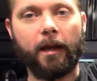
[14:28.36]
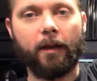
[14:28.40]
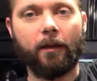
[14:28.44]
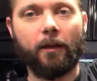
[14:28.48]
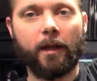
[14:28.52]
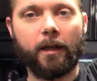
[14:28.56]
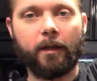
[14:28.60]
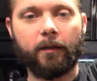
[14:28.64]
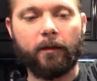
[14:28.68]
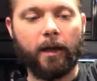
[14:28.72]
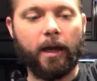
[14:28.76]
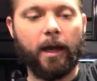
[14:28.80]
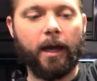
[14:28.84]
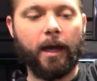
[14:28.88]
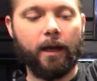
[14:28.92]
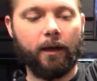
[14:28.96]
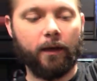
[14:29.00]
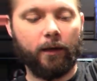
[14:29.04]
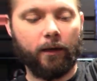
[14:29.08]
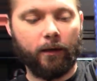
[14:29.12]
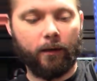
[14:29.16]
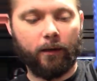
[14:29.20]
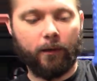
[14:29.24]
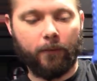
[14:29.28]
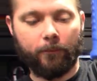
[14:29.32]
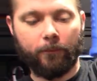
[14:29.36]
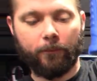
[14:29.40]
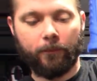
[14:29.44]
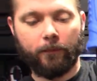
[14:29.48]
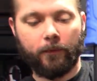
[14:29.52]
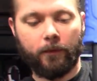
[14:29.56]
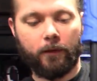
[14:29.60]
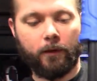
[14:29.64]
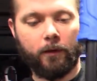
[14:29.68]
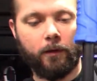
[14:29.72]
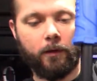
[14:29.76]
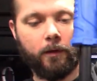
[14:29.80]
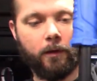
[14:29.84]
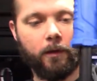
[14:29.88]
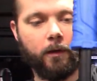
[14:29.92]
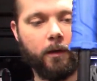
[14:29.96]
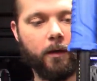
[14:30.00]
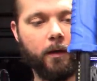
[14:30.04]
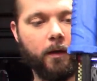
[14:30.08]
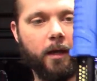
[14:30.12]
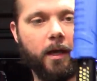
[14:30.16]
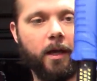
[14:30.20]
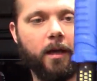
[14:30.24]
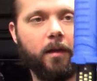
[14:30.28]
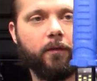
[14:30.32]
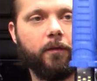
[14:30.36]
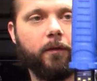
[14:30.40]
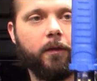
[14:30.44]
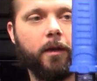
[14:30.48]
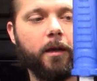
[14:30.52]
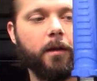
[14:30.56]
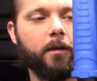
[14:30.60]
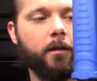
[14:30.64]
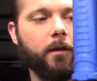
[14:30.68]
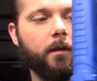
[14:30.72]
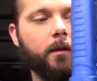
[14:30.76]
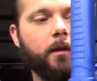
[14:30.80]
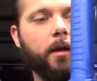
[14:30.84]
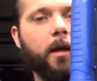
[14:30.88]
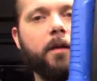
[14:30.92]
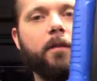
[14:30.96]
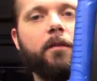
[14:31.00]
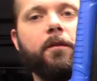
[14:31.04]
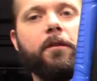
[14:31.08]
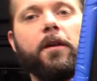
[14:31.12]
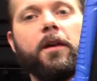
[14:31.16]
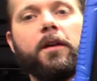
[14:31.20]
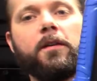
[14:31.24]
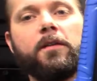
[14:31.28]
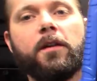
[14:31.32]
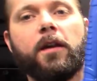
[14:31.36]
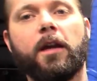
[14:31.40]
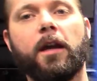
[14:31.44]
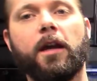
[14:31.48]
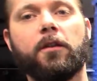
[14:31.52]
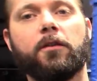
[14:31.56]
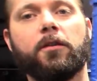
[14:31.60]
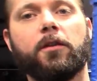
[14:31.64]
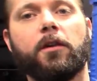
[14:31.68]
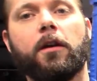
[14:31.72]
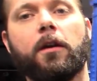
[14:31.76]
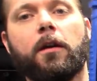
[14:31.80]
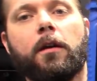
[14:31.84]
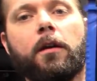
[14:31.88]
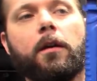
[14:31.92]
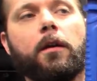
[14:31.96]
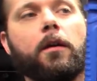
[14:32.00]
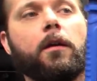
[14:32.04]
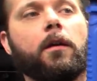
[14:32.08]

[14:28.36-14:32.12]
it like that and have light facing at you,